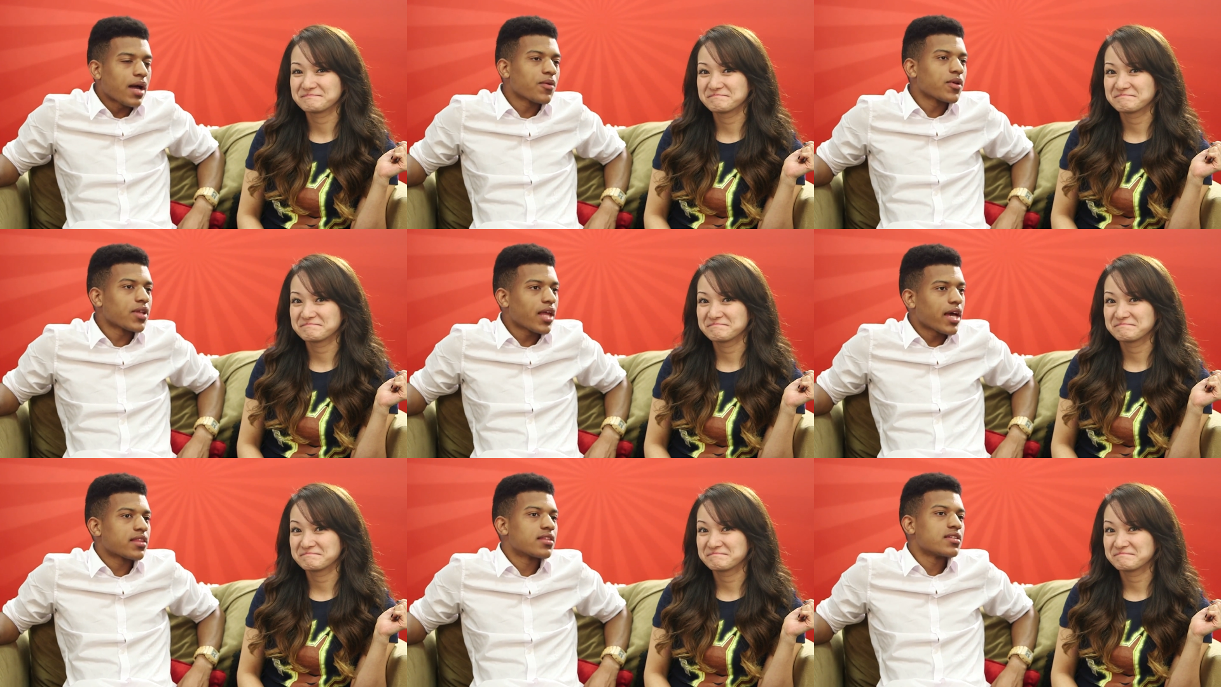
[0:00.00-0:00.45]

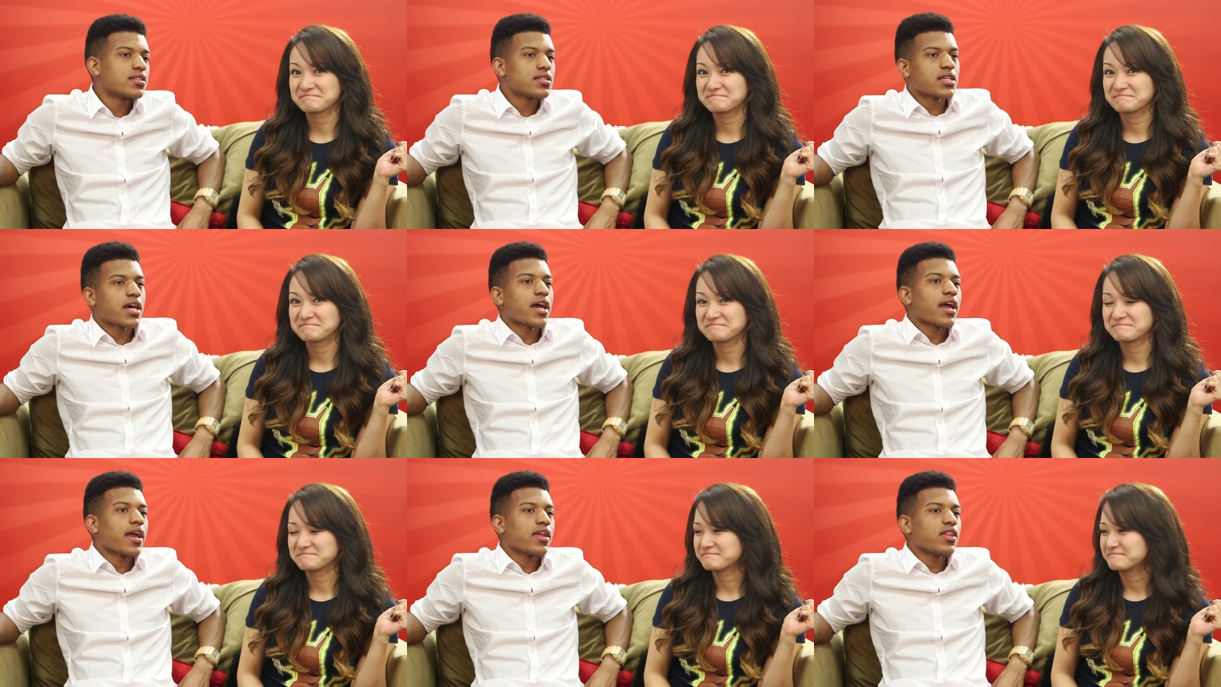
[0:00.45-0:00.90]
Speaker 1: would like to
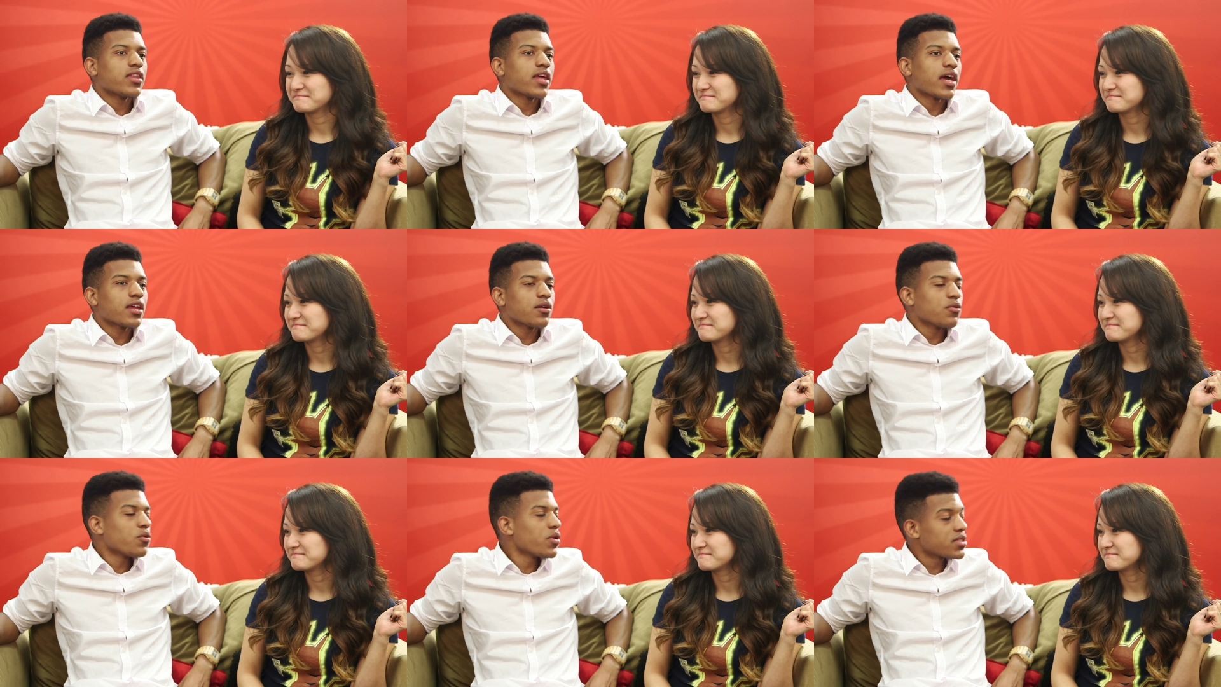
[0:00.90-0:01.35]
say
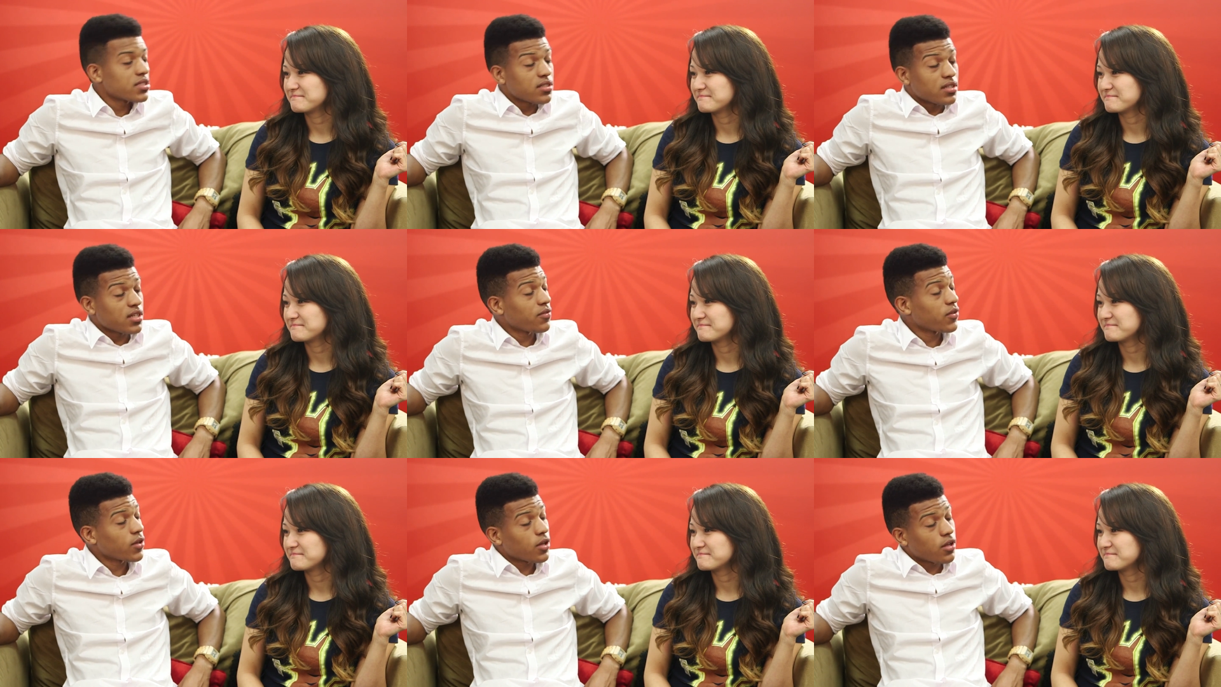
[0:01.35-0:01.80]
that it
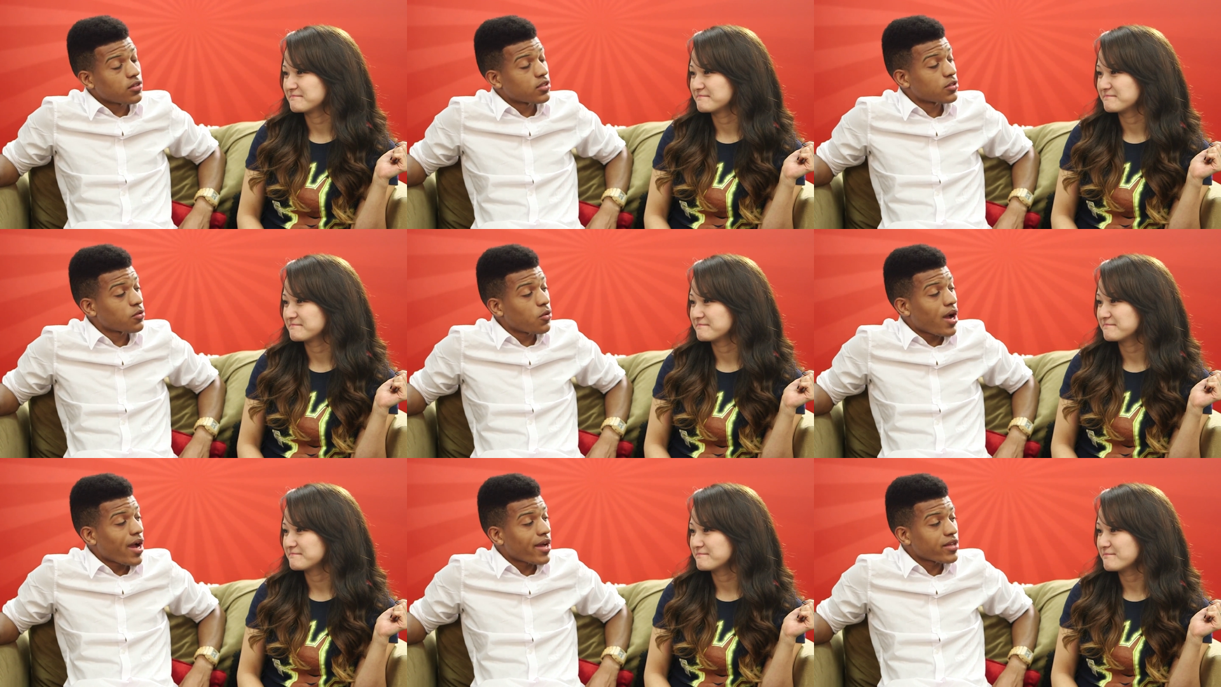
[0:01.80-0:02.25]
wasn't difficult
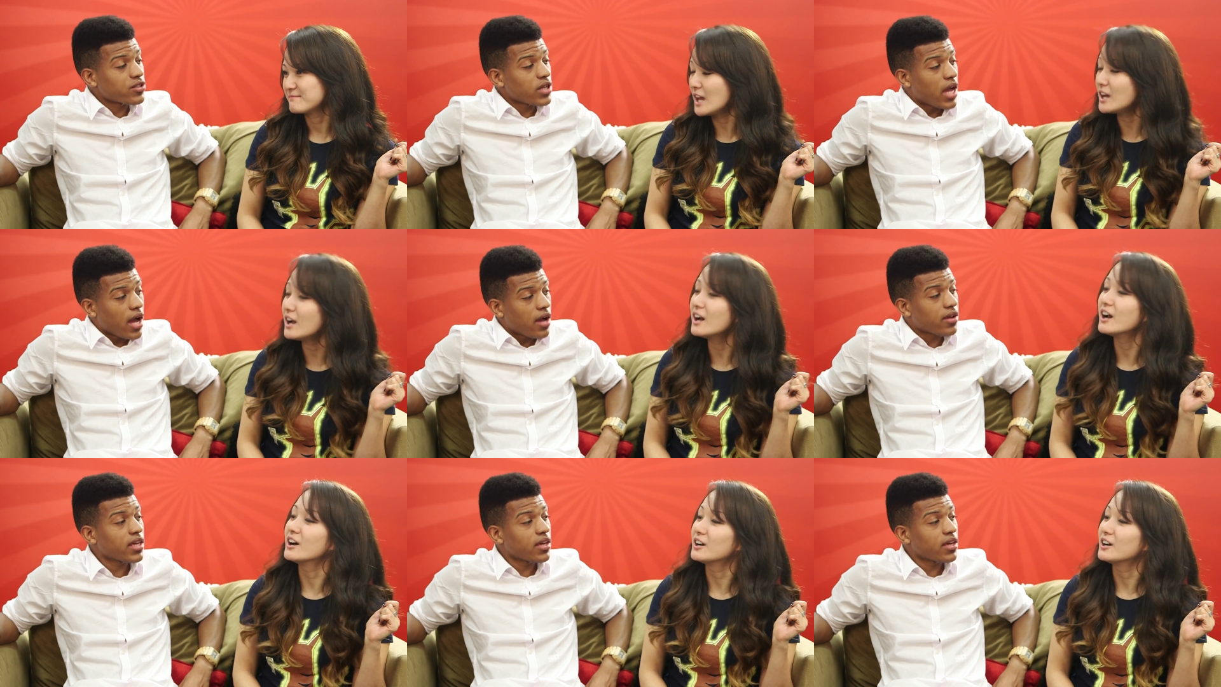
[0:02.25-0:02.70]
to watch. Oh. I'll